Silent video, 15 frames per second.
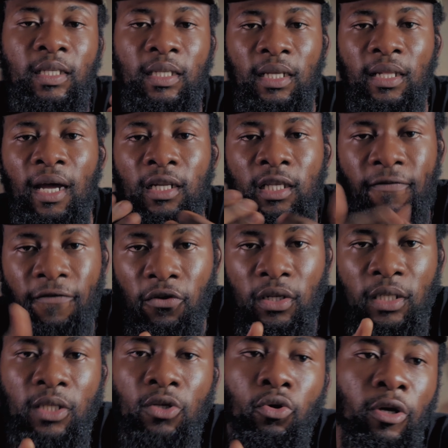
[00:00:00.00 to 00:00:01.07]
seeing that this phone
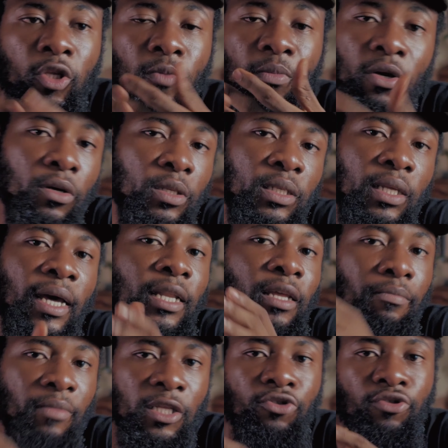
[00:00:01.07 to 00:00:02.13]
is still going to be considered a
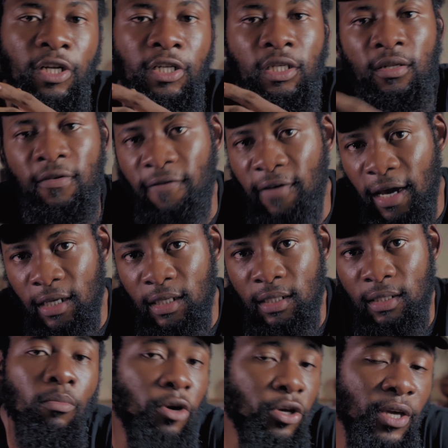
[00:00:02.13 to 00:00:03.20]
mid-range
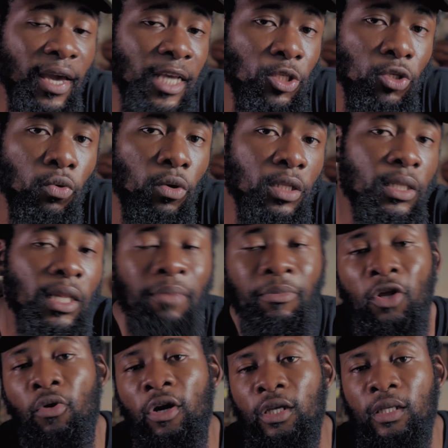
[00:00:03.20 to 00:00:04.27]
device. But you guys know what? Let me
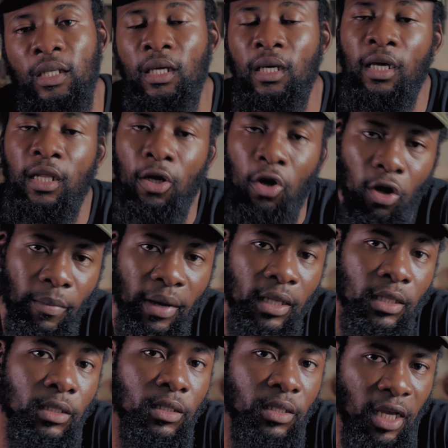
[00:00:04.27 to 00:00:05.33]
know what you think in the
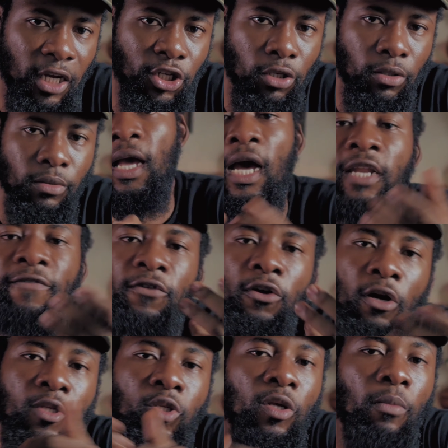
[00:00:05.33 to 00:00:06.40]
comments section. And if you
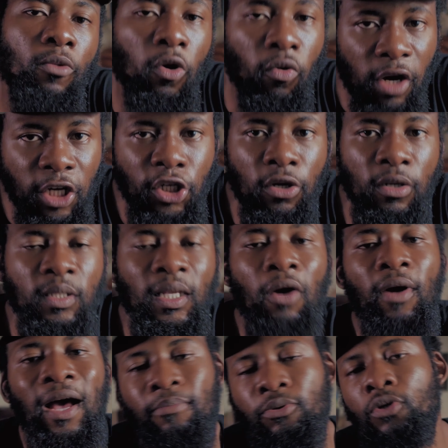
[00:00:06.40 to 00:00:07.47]
got some more questions,
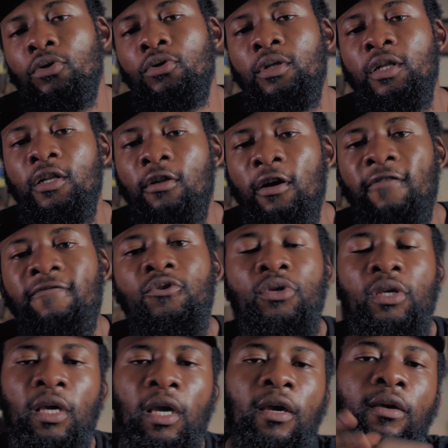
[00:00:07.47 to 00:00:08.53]
I'll absolutely love to
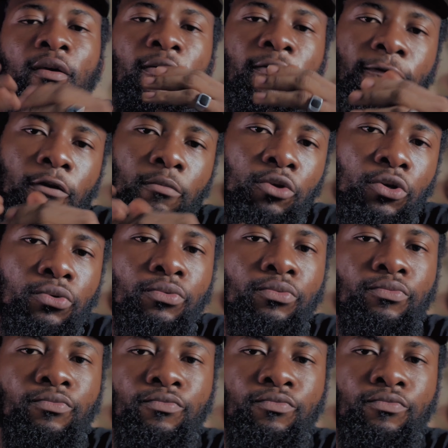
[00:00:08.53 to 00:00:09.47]
hear from you.